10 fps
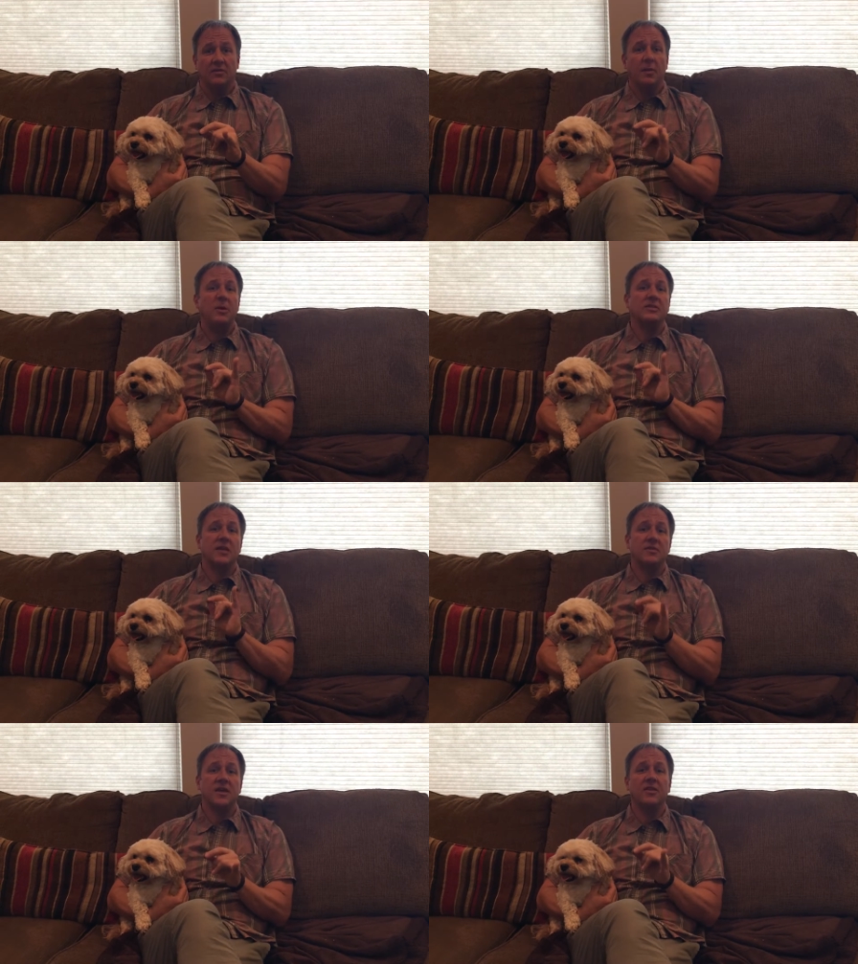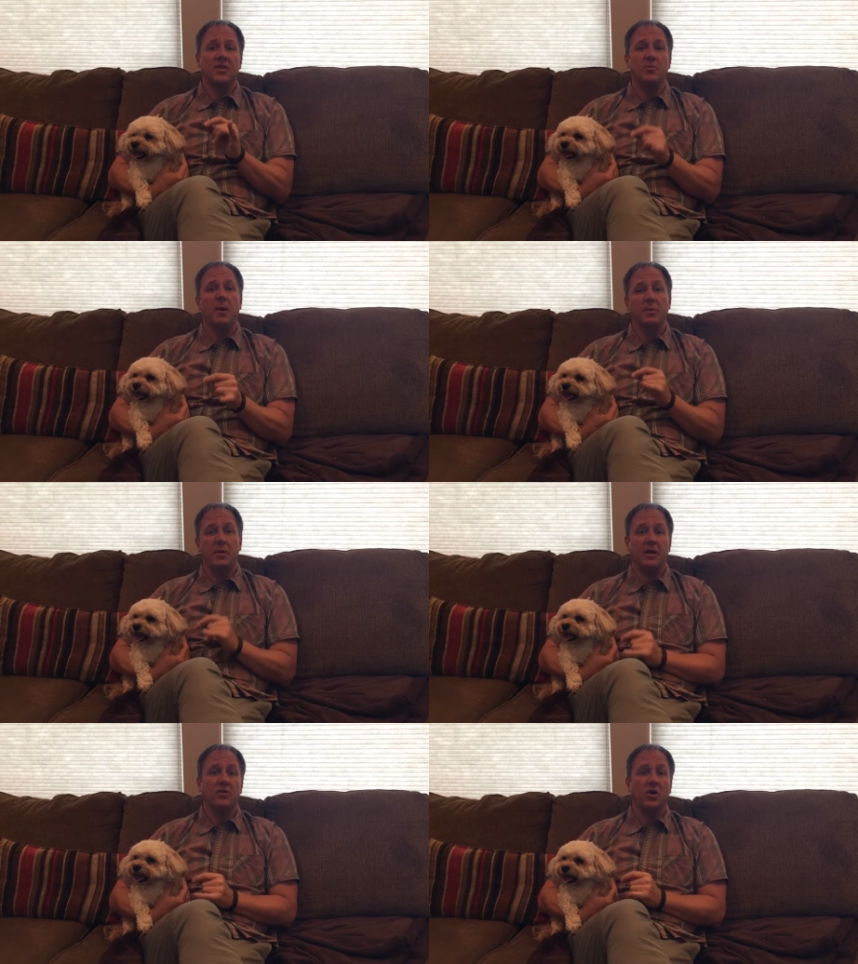That means I think that you might be
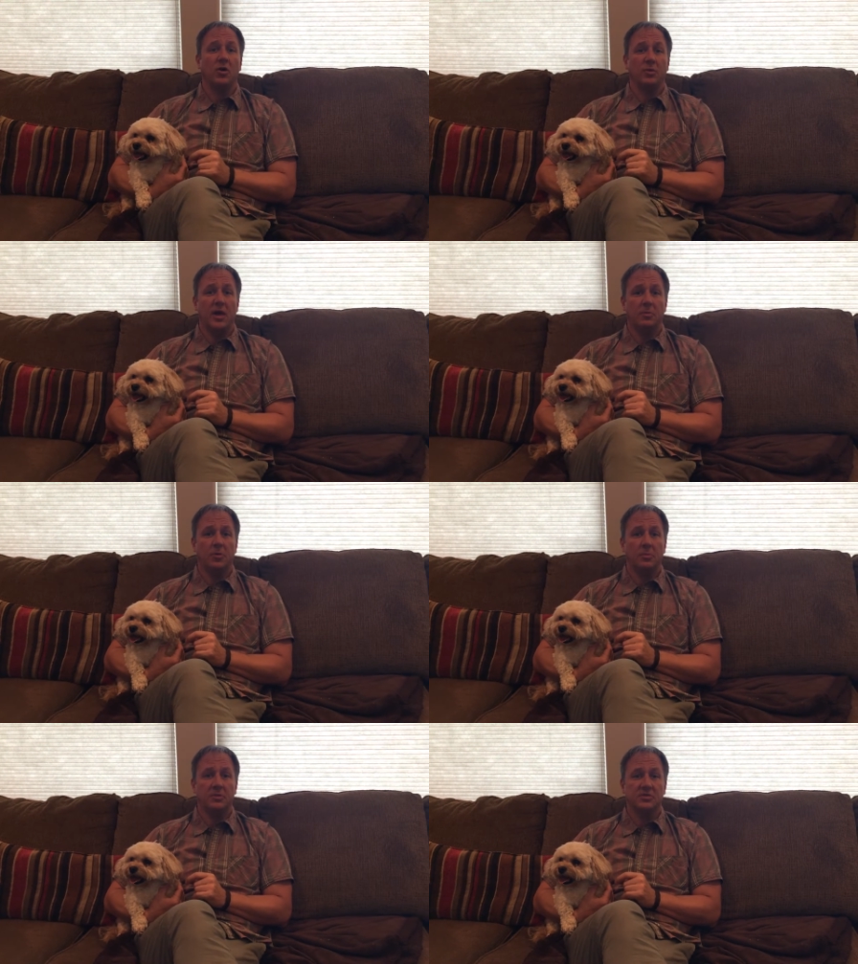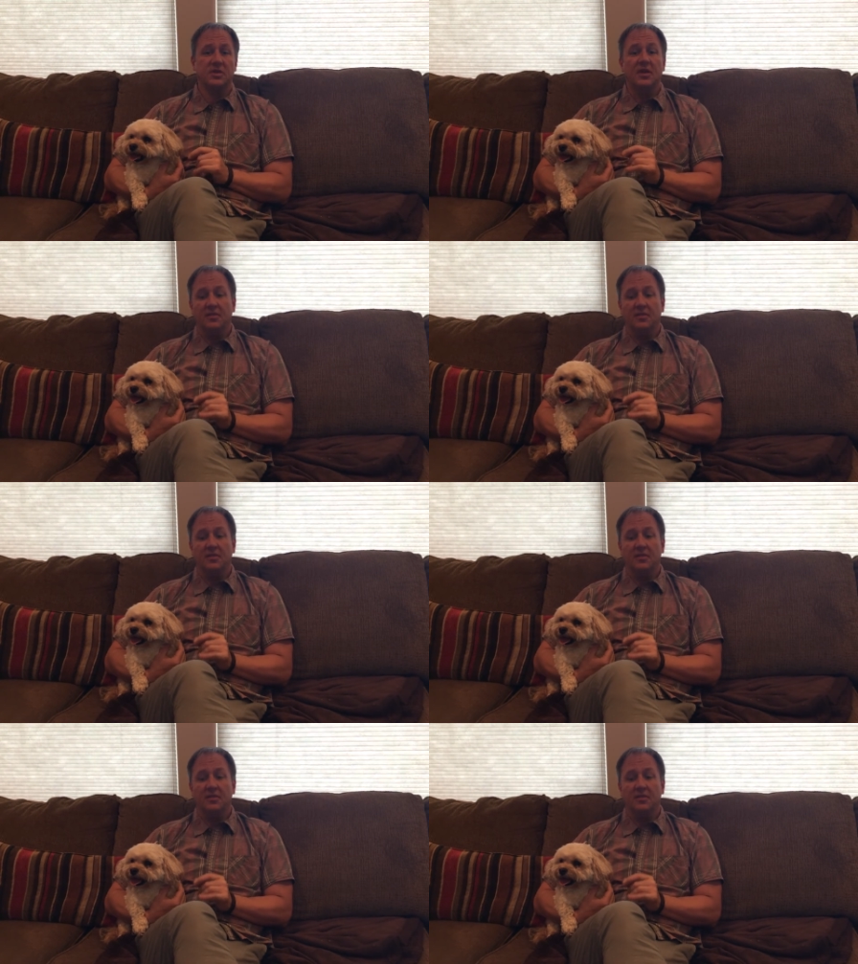petting the dog without a purpose.